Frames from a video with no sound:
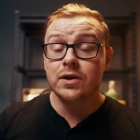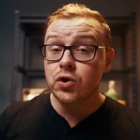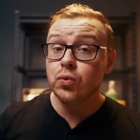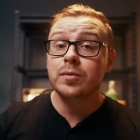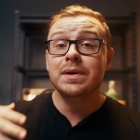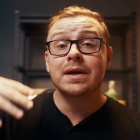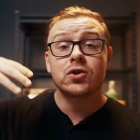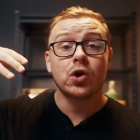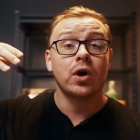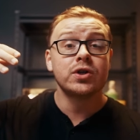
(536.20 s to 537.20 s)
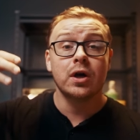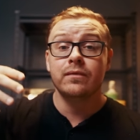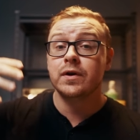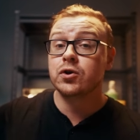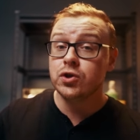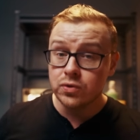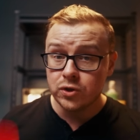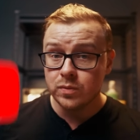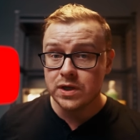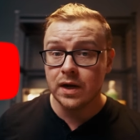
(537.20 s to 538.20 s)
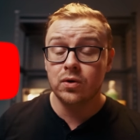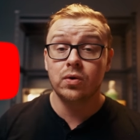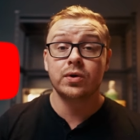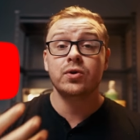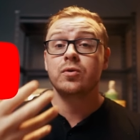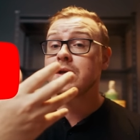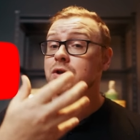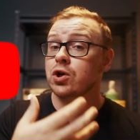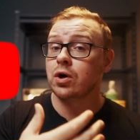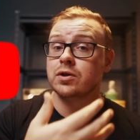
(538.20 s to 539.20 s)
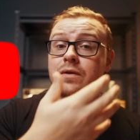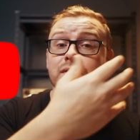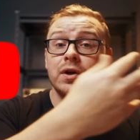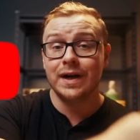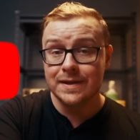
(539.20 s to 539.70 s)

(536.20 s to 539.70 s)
and you would be in charge of their YouTube channel or you'd be in charge of their